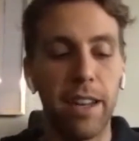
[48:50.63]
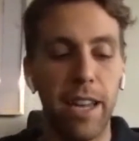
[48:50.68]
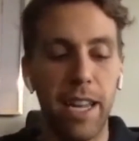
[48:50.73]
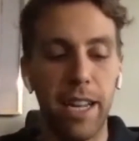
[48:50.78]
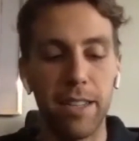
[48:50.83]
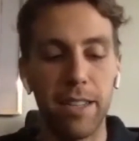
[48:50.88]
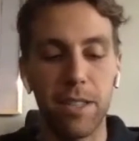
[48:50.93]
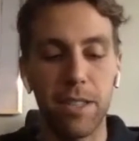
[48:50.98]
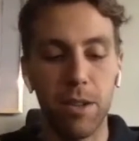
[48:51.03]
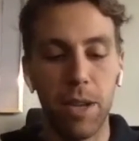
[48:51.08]

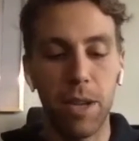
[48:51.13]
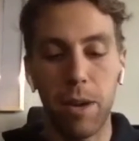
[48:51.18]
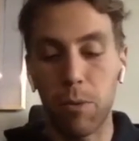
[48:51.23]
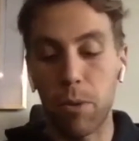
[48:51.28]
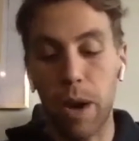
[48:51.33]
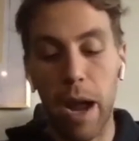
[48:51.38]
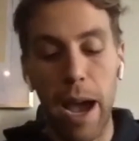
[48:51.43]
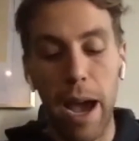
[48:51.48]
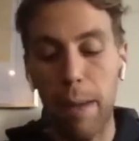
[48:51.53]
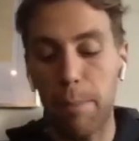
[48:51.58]
And so, yeah,
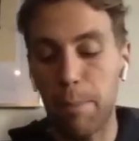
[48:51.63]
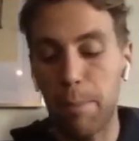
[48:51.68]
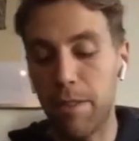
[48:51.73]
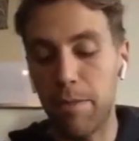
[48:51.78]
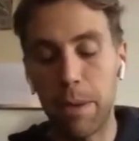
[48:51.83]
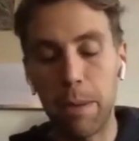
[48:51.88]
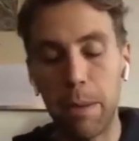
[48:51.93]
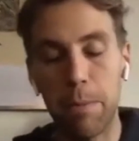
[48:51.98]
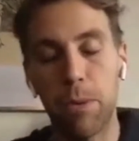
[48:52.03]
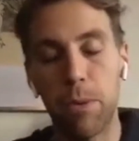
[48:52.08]
we're happy if
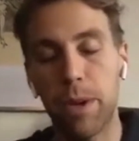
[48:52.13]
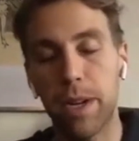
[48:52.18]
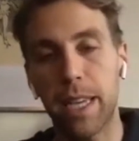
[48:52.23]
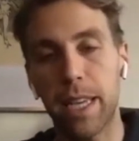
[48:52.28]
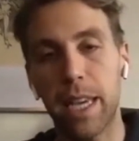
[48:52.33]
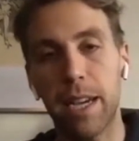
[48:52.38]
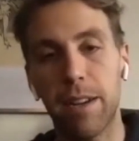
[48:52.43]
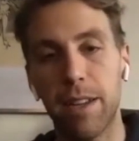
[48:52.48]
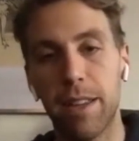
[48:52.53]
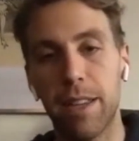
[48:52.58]
people want to
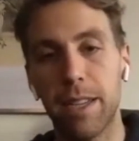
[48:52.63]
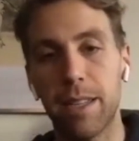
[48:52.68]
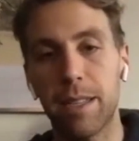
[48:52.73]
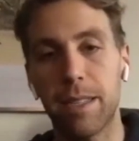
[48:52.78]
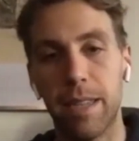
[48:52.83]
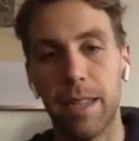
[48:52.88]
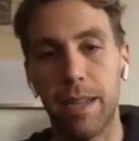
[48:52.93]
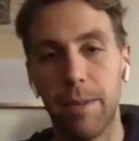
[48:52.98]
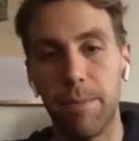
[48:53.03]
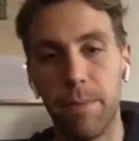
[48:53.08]
carry this.